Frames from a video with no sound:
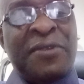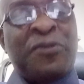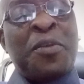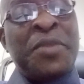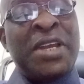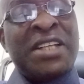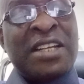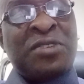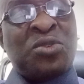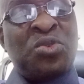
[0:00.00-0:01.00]
from the
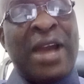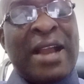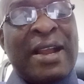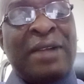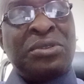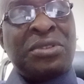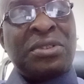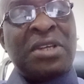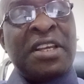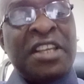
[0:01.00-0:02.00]
excess crude account
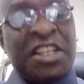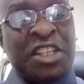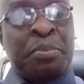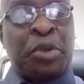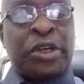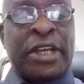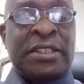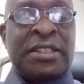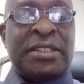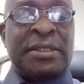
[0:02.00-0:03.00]
is
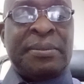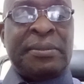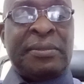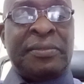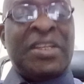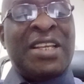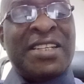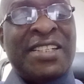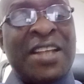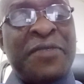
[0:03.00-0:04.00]
important.
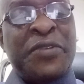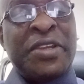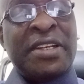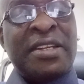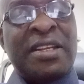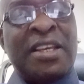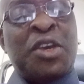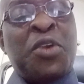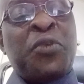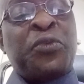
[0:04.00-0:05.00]
Saving
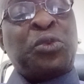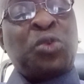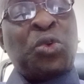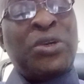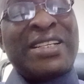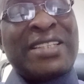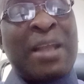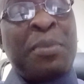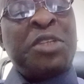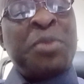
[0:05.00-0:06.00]
through the
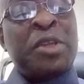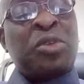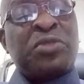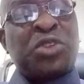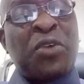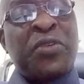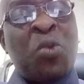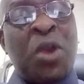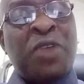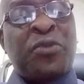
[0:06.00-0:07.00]
establishment of
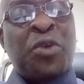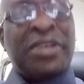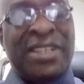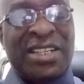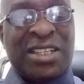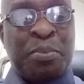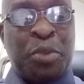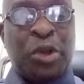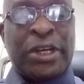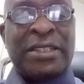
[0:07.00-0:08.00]
sovereign wealth fund is
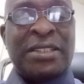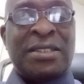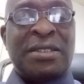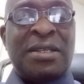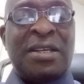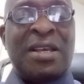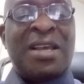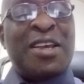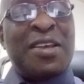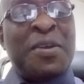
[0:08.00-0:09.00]
important.
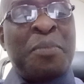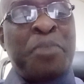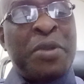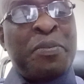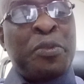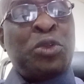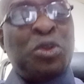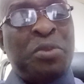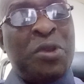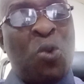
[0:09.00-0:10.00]
People
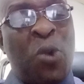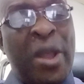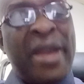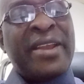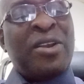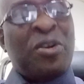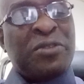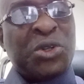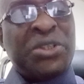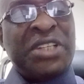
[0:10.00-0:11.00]
should be wary of
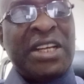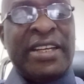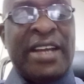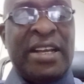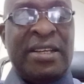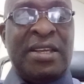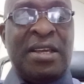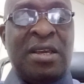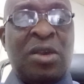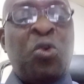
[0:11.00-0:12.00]
such a leader
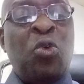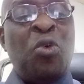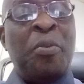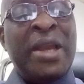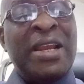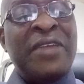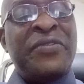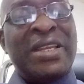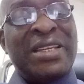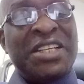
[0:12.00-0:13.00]
who believe
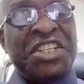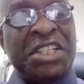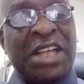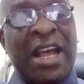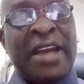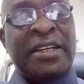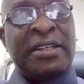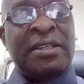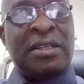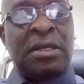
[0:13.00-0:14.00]
in the sharing
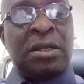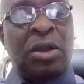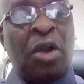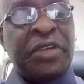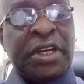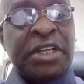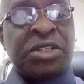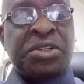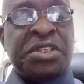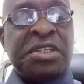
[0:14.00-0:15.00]
of the
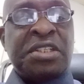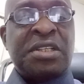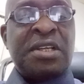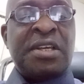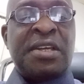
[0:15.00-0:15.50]
resources.